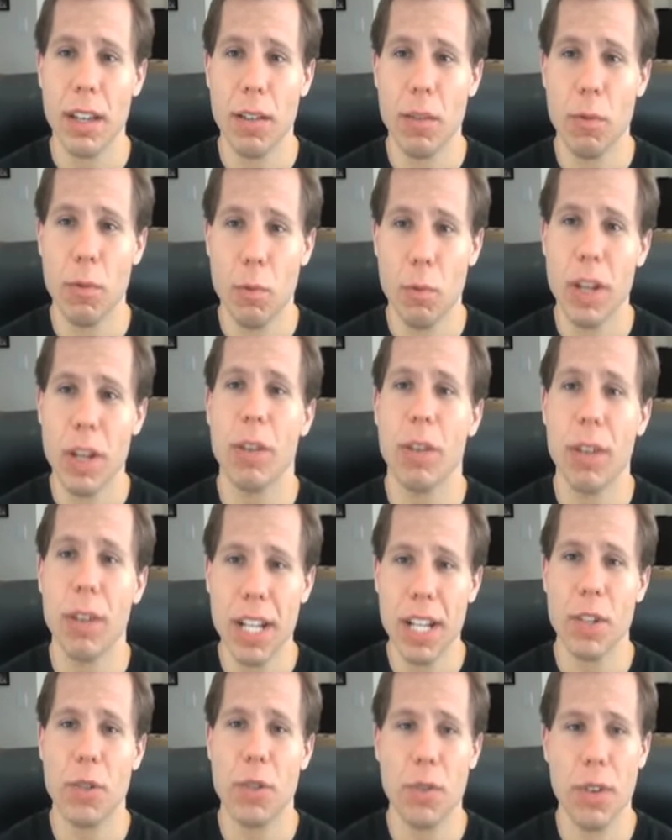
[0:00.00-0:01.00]
real
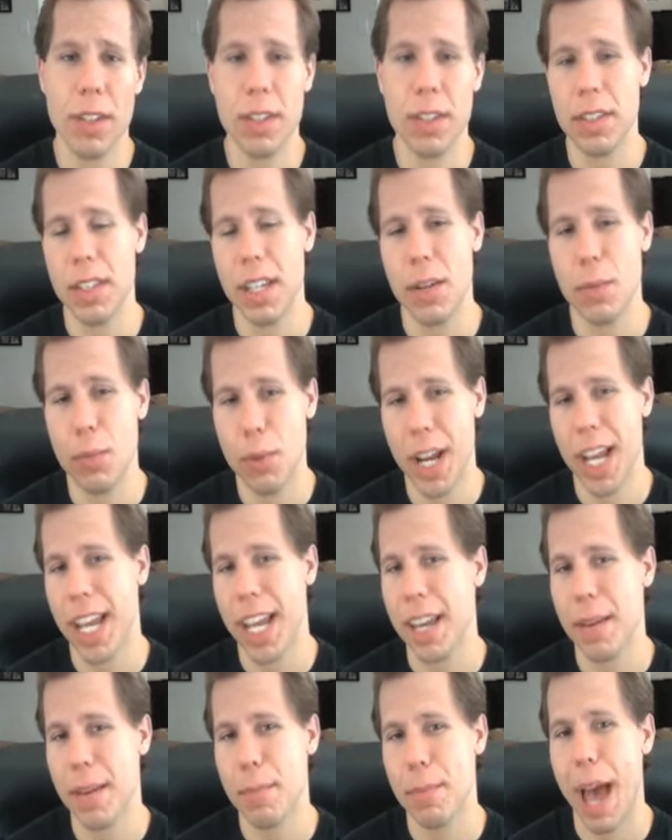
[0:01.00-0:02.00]
interest in bringing
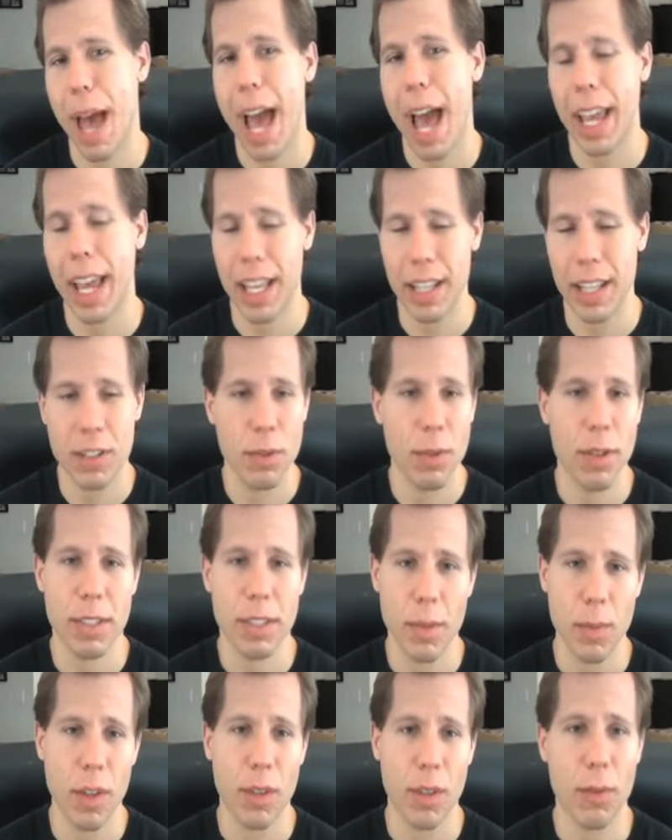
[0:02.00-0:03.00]
him back and doing
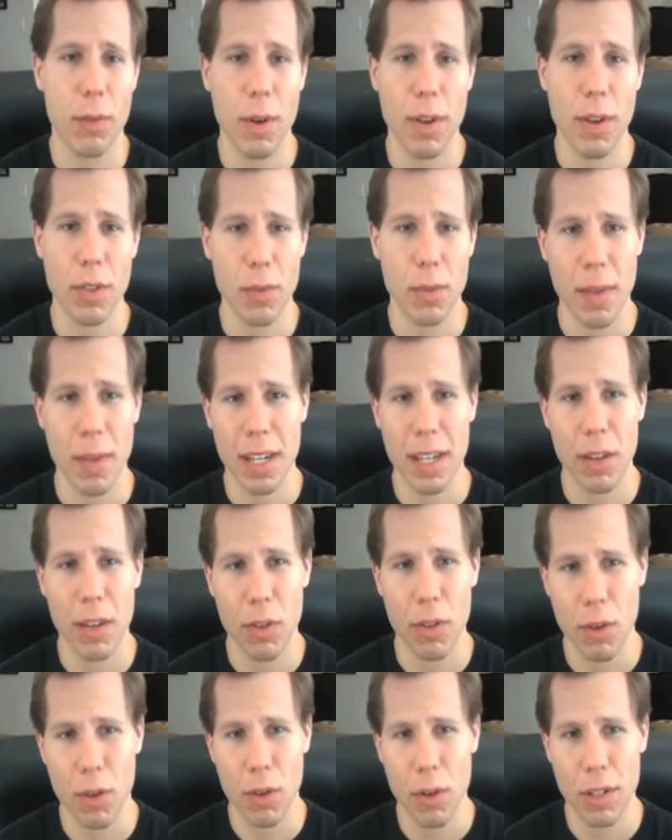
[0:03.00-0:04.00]
something for WrestleMania
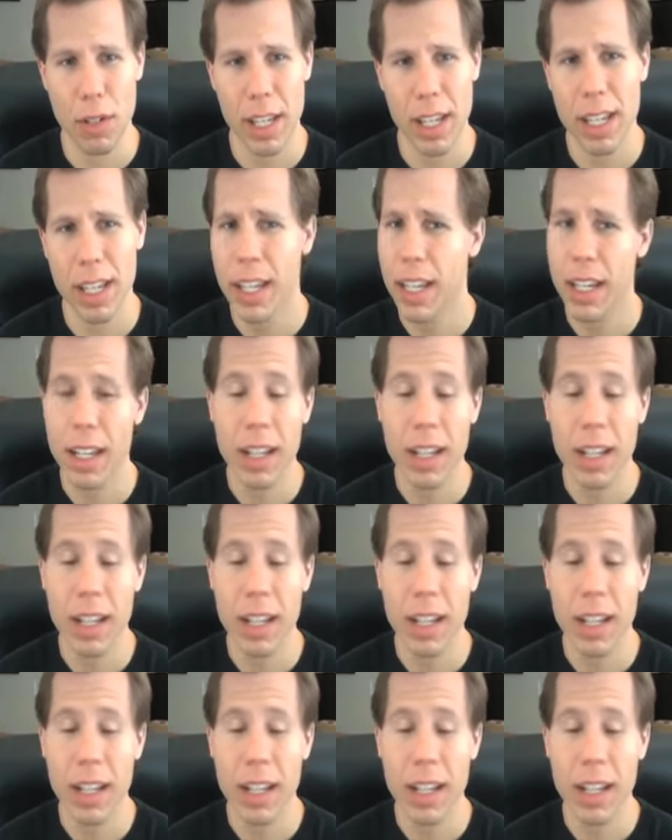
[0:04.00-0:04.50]
30,